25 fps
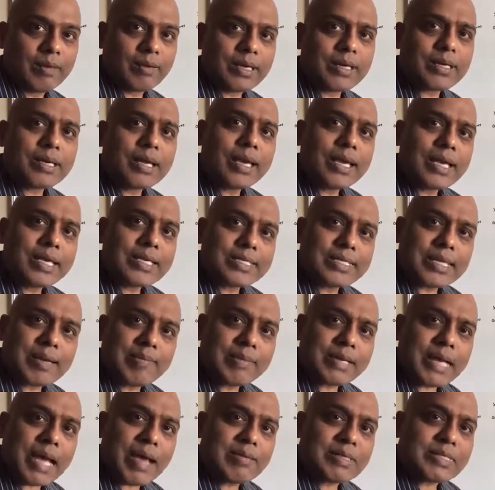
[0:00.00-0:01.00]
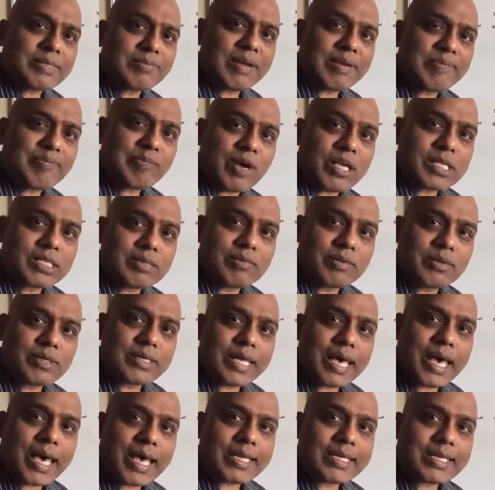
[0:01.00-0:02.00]
But sometimes it may be possible
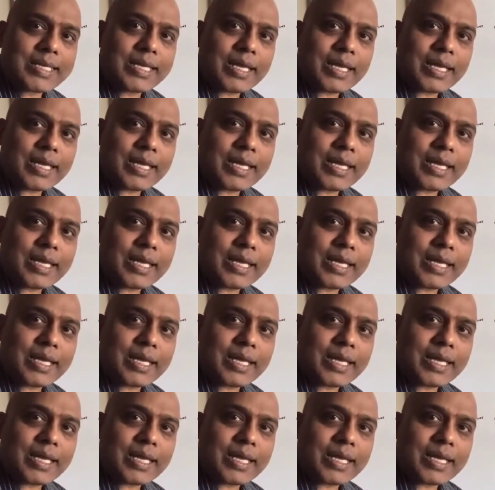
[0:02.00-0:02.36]
that